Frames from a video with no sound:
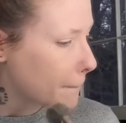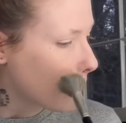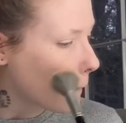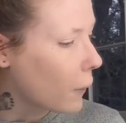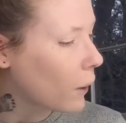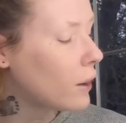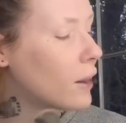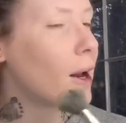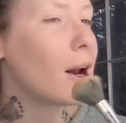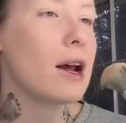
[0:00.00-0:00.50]

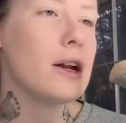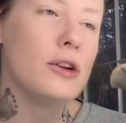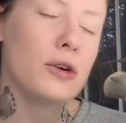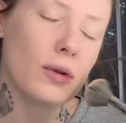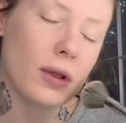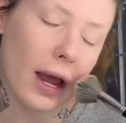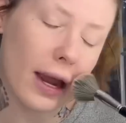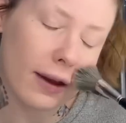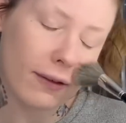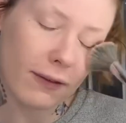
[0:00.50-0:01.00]
And then I do,
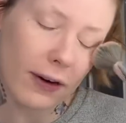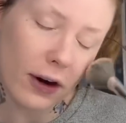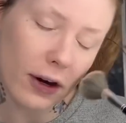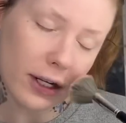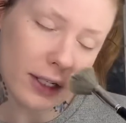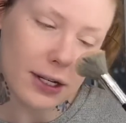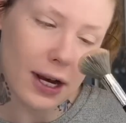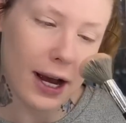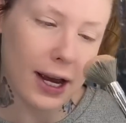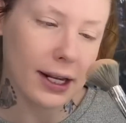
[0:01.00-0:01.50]
like, very
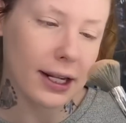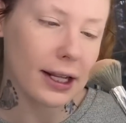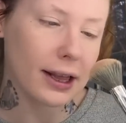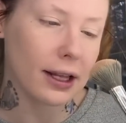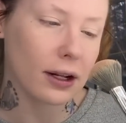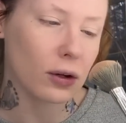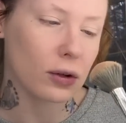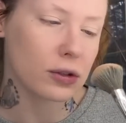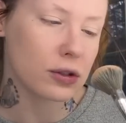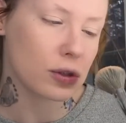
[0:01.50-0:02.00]
tiny
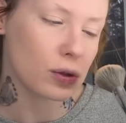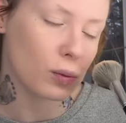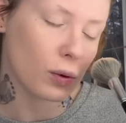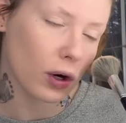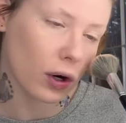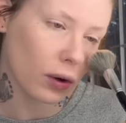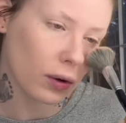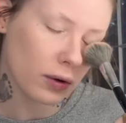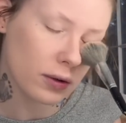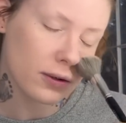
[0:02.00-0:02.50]
little
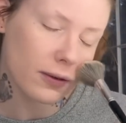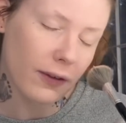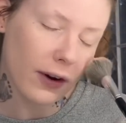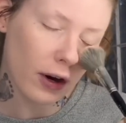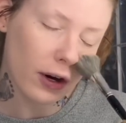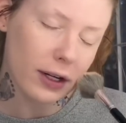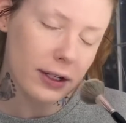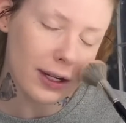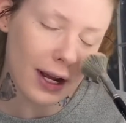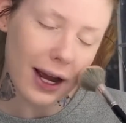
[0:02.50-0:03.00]
swirls.
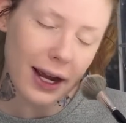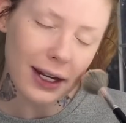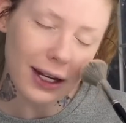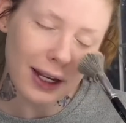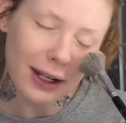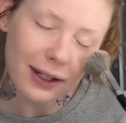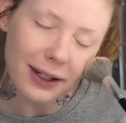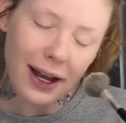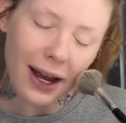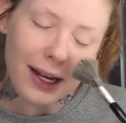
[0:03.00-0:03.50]
Very
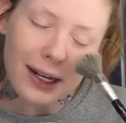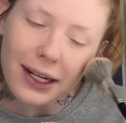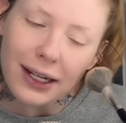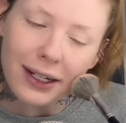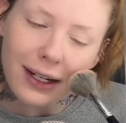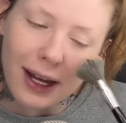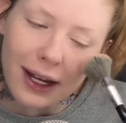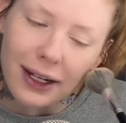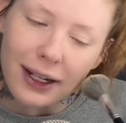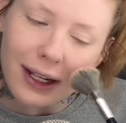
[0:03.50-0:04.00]
tiny, tiny,
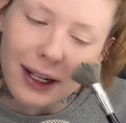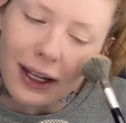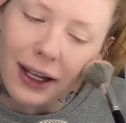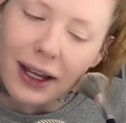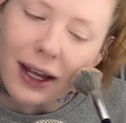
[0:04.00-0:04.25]
tiny.